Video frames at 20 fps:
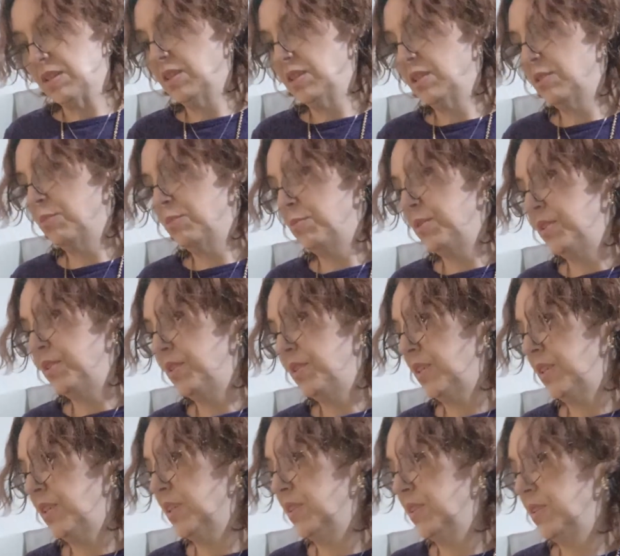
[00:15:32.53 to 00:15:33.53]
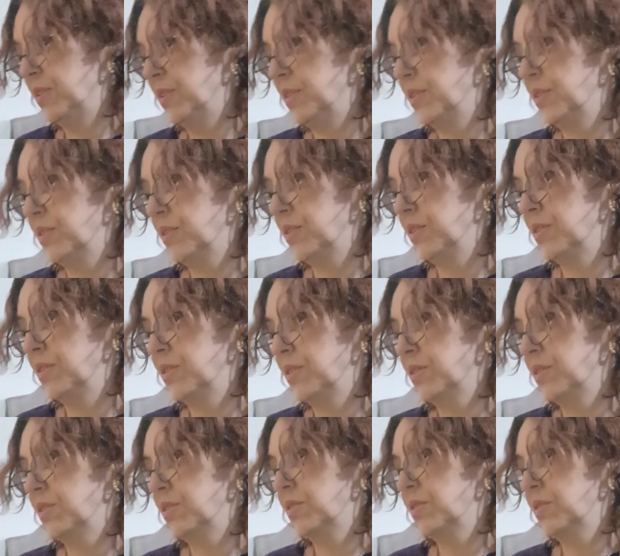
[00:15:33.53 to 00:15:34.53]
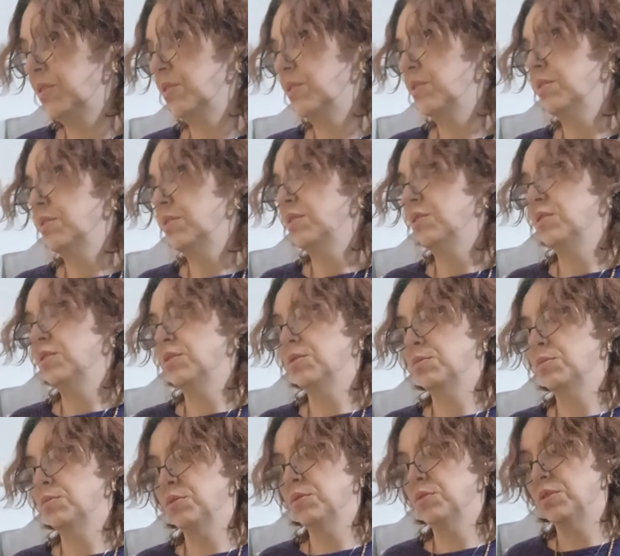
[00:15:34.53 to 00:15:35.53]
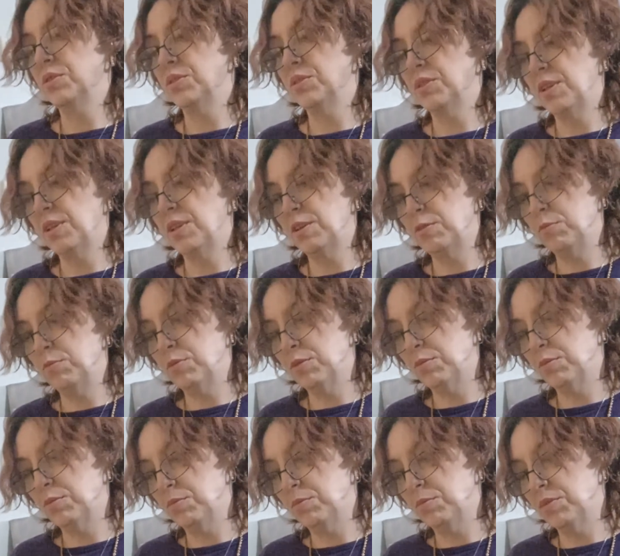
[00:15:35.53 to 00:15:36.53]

Let me see how this looks. I just wish this came up.